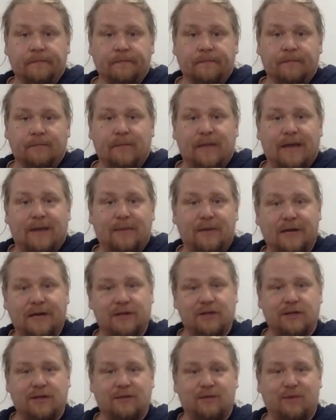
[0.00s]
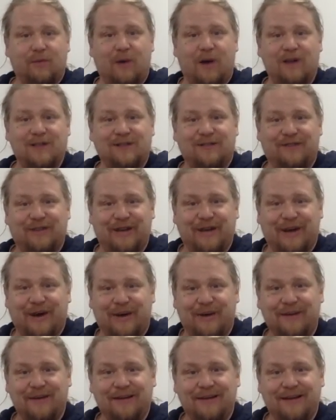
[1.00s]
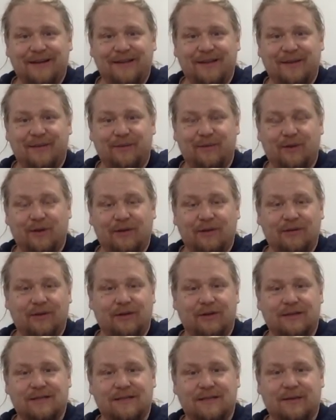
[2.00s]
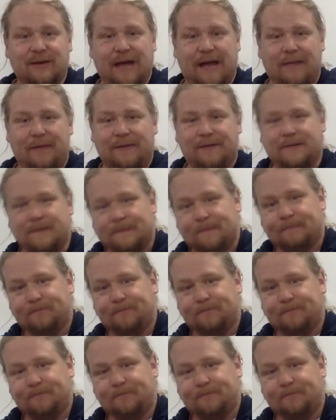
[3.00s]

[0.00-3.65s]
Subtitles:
Make a prediction. We'll pause the video, and then we'll look and see what happens.